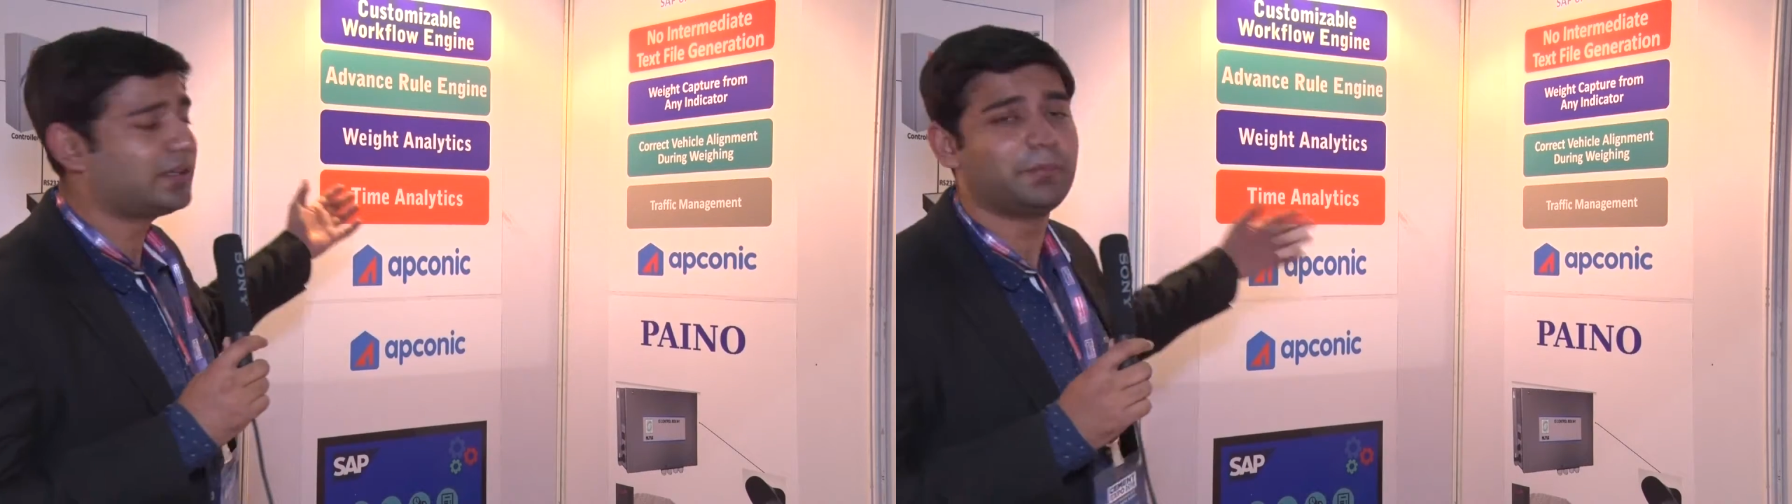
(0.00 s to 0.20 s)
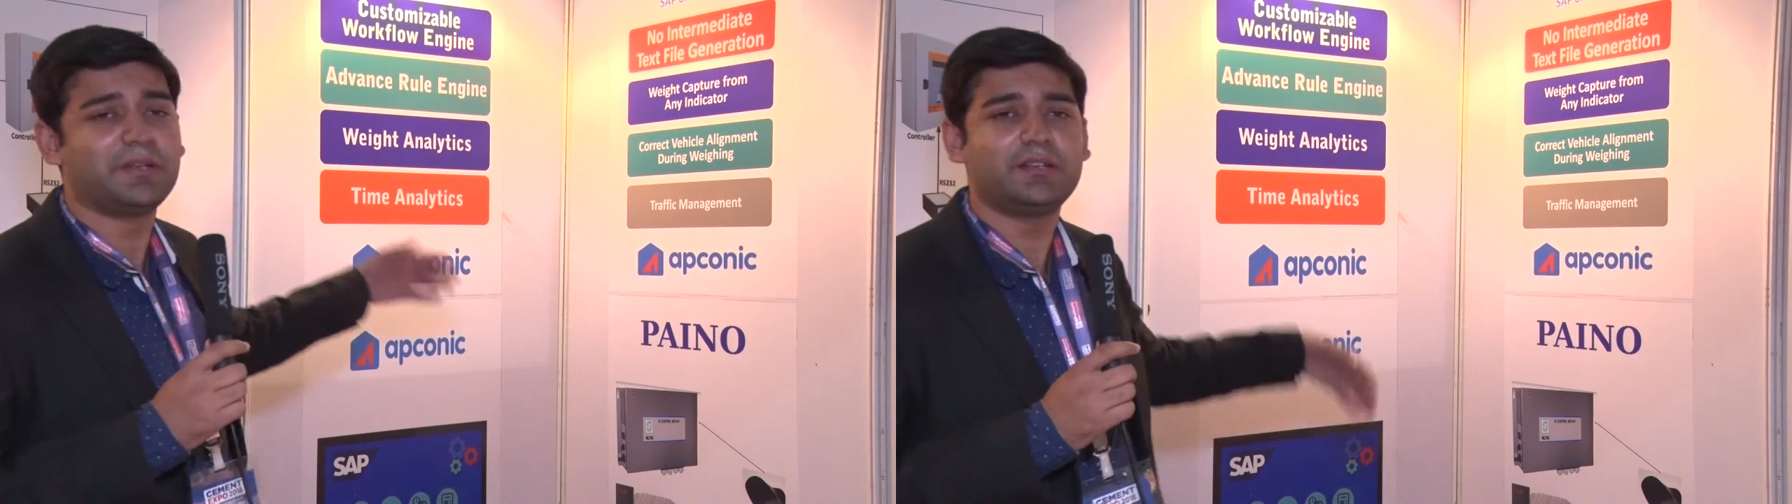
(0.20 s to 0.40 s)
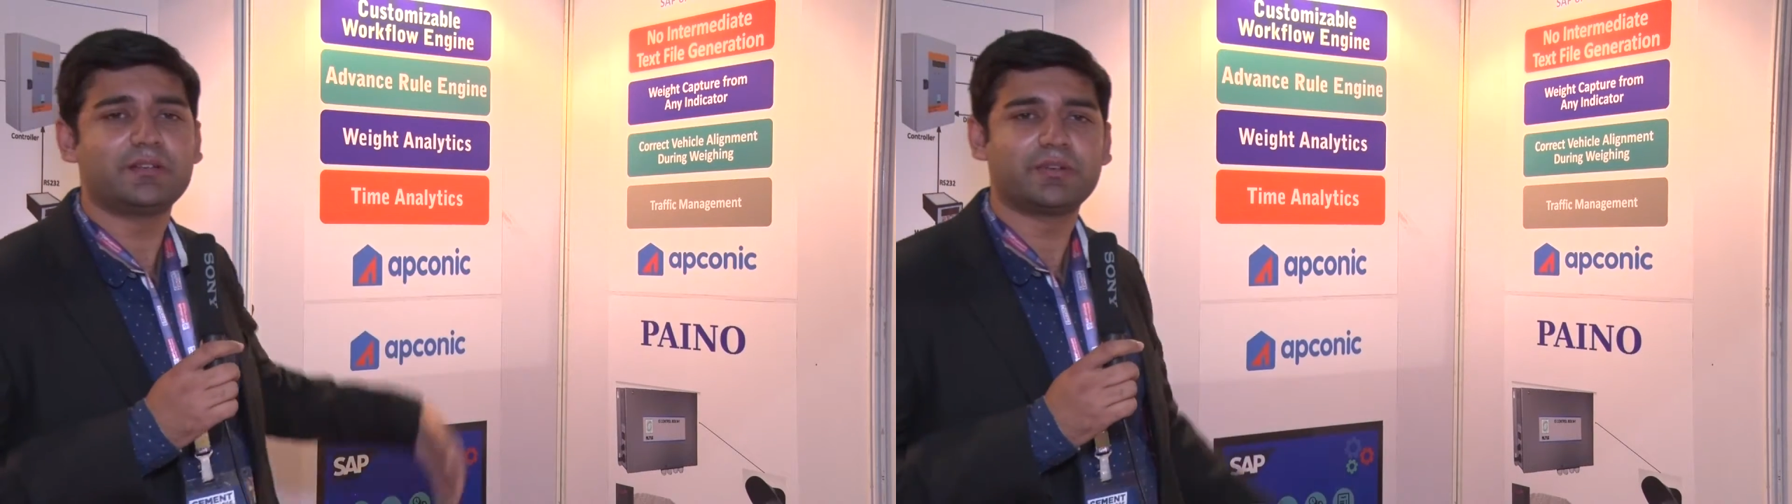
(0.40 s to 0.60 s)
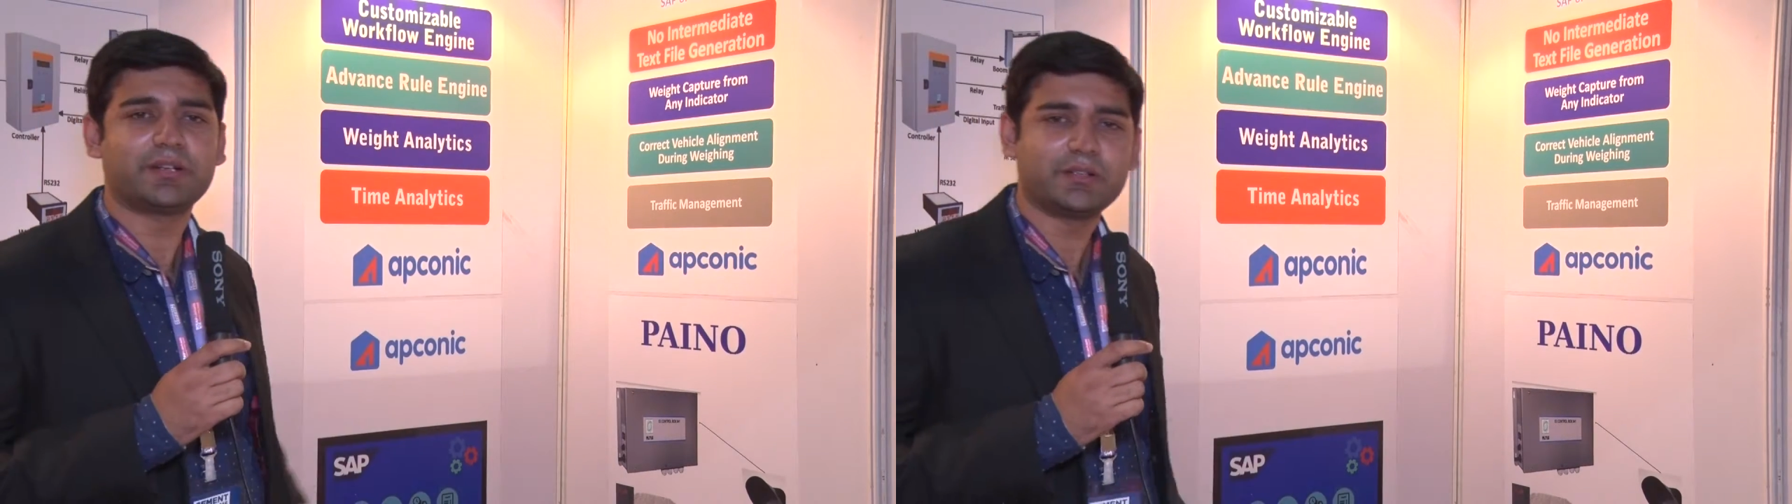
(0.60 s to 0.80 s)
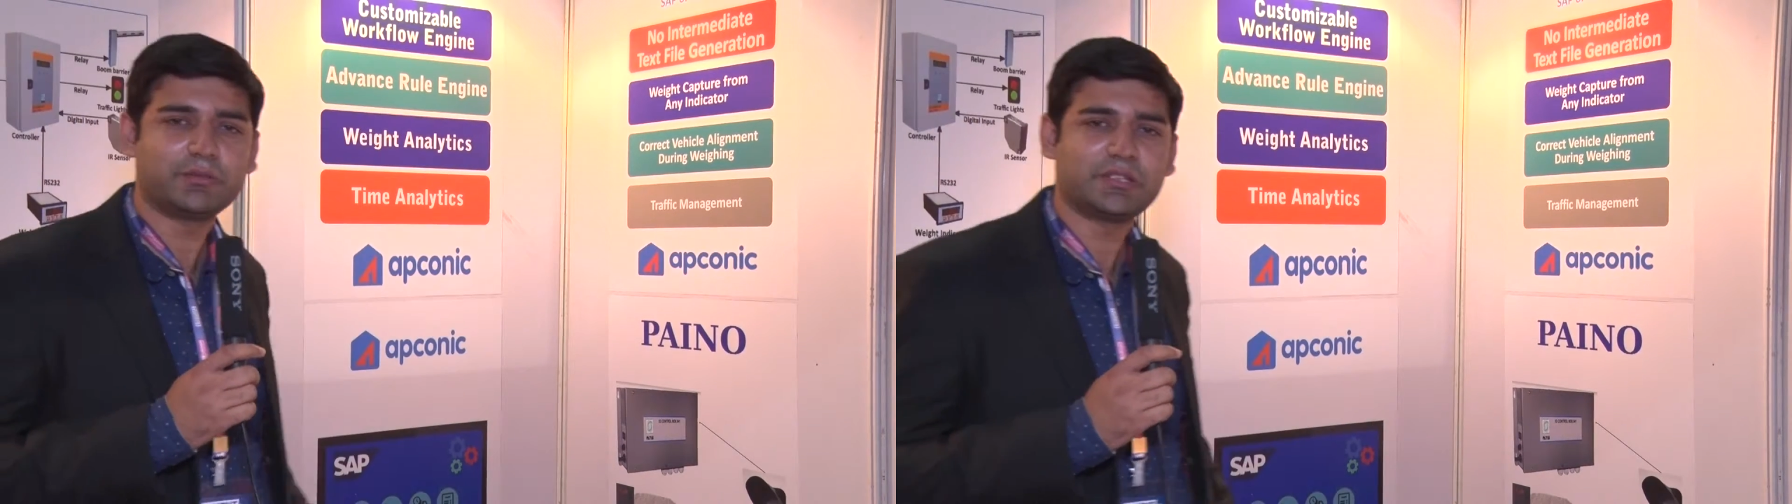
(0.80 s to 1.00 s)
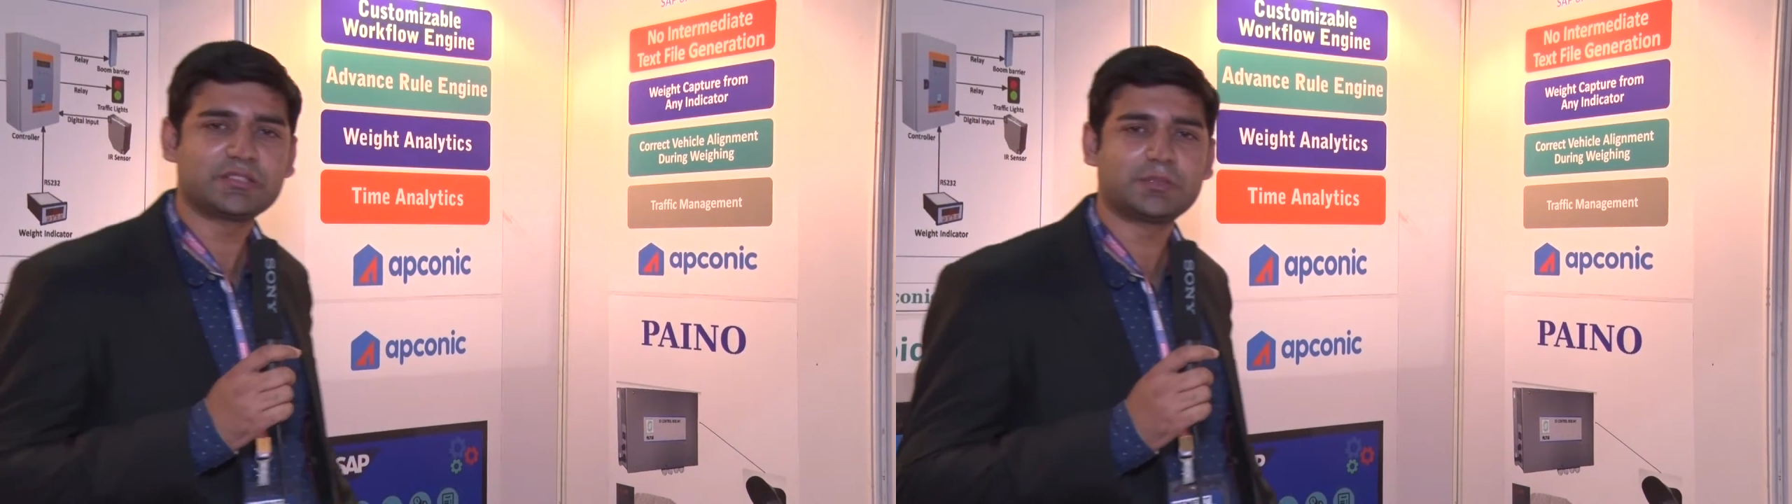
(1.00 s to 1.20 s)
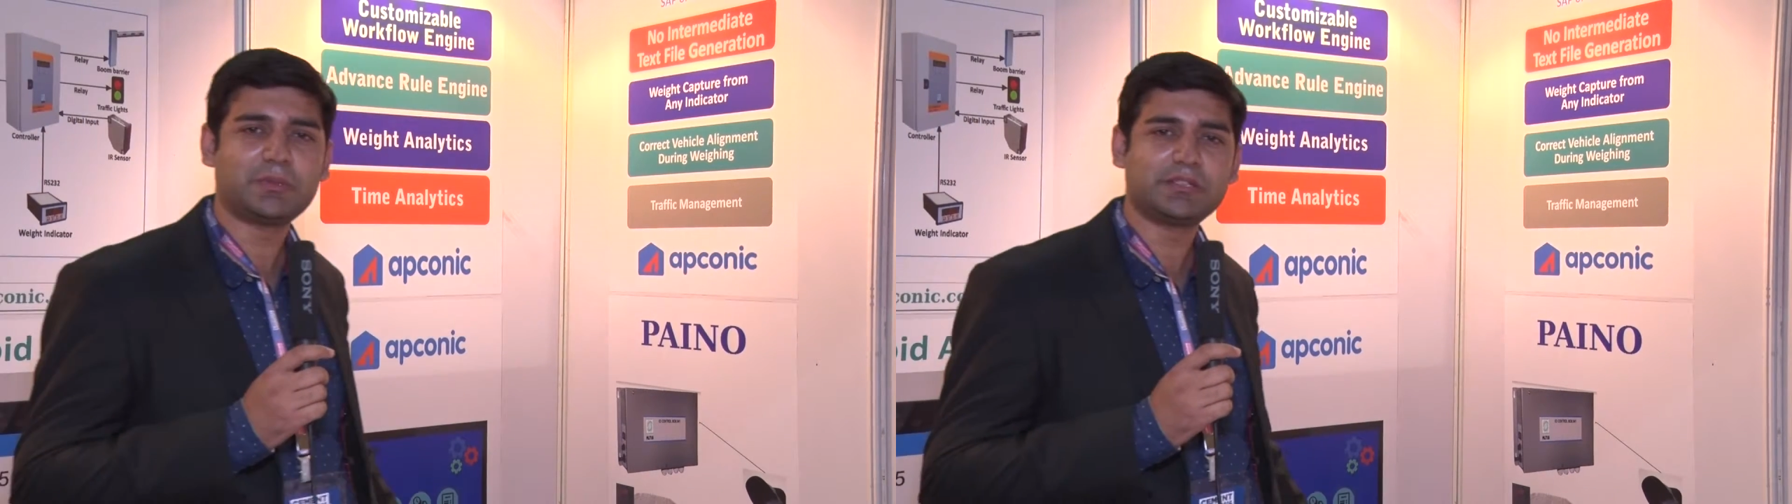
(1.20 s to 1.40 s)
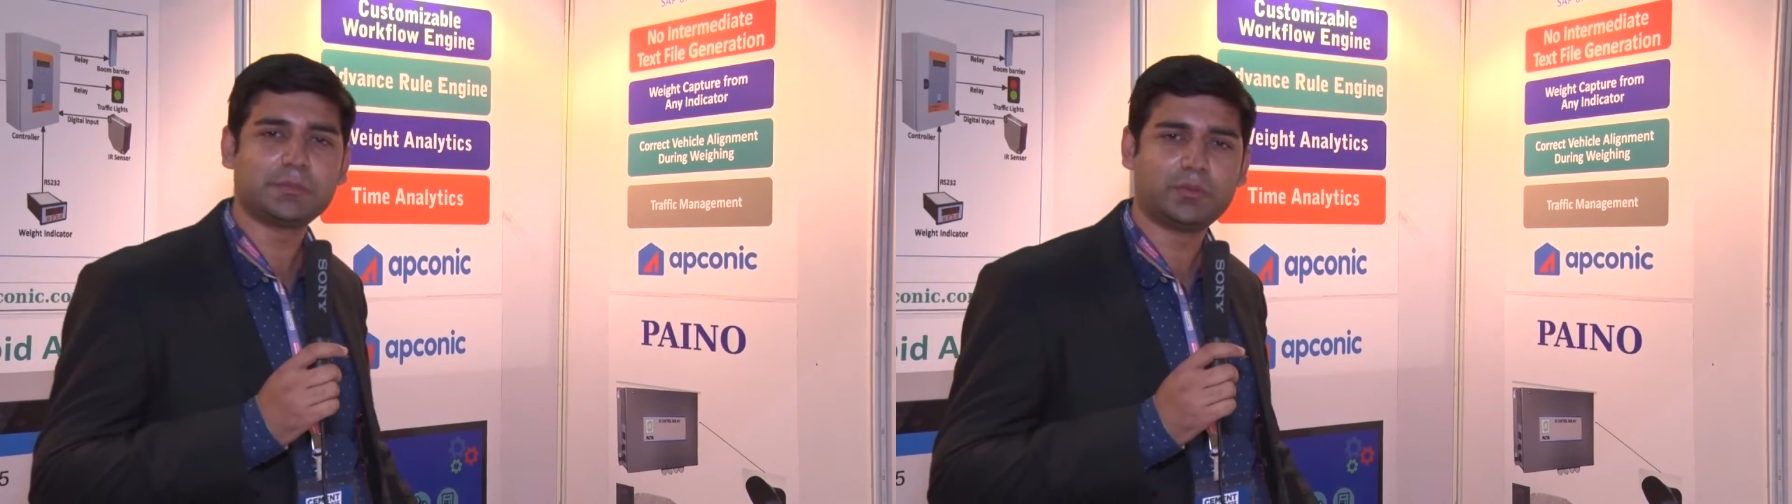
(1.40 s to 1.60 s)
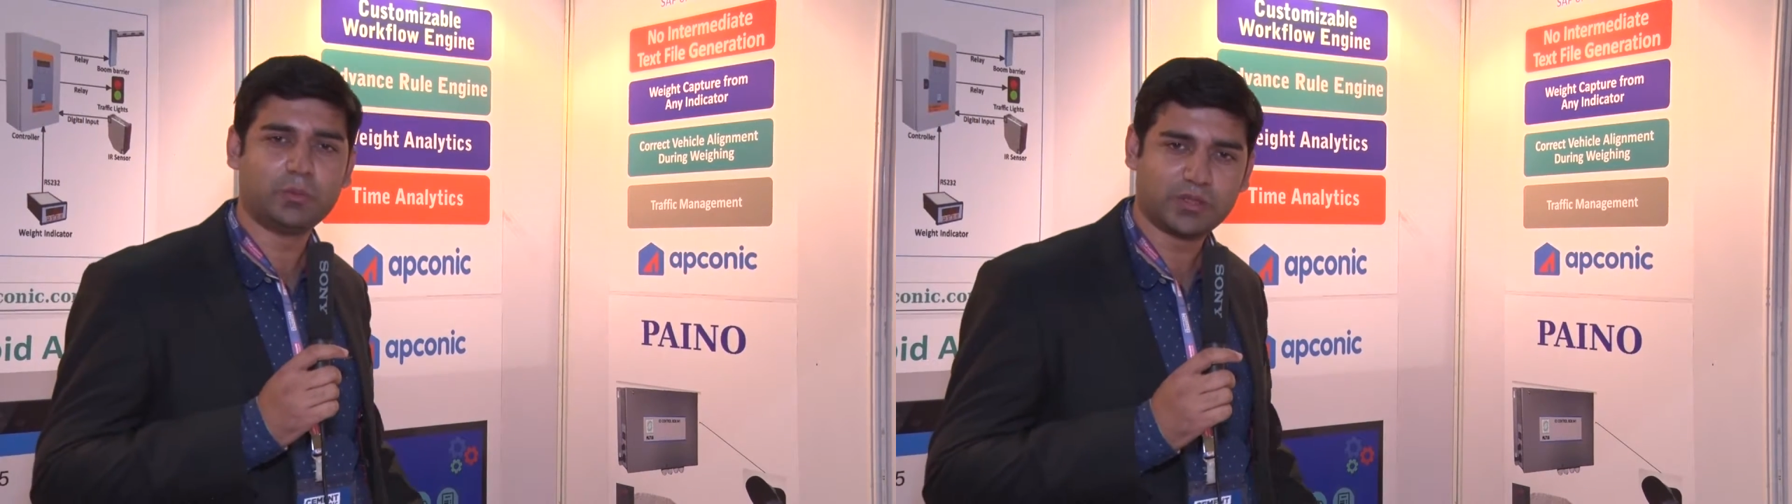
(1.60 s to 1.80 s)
are many different kind of customizable